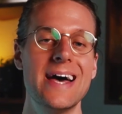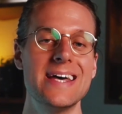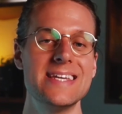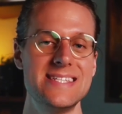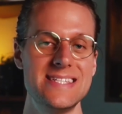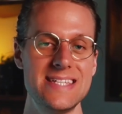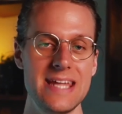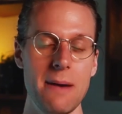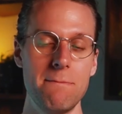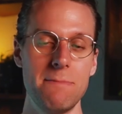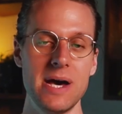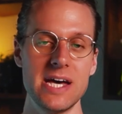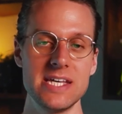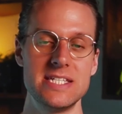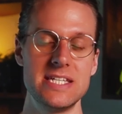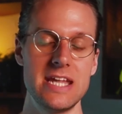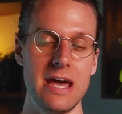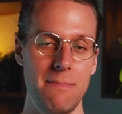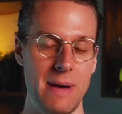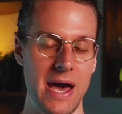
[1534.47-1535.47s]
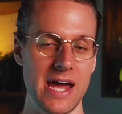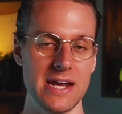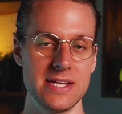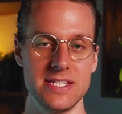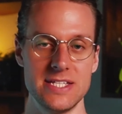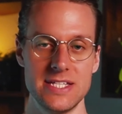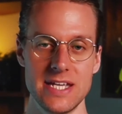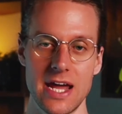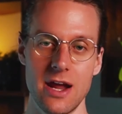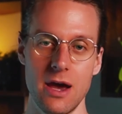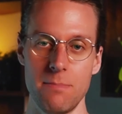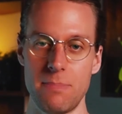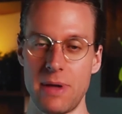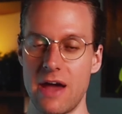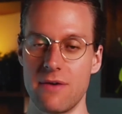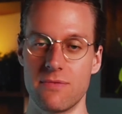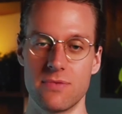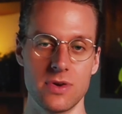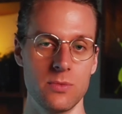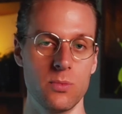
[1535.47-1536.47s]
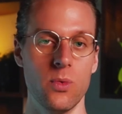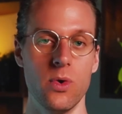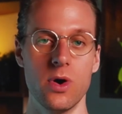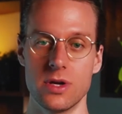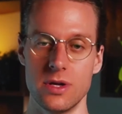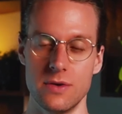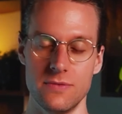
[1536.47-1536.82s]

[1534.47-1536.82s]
step-by-step how to set up every one